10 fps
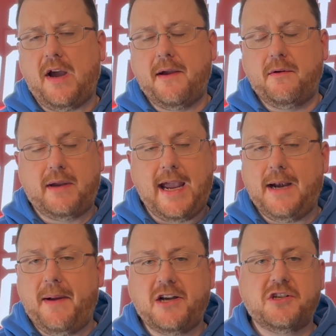I can't
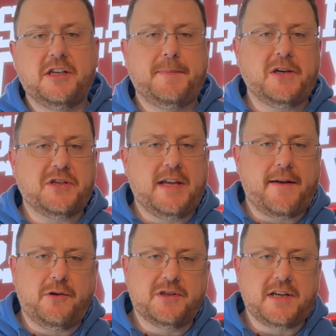imagine, especially
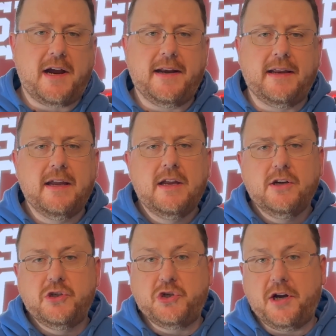after signing
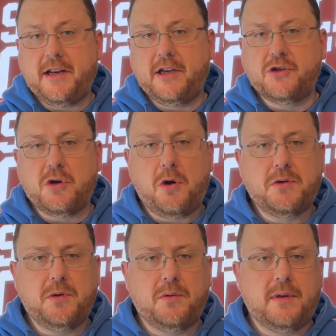Johnny Gaudreau
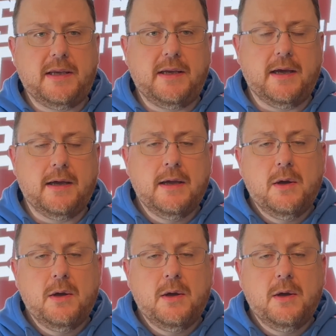to the uh,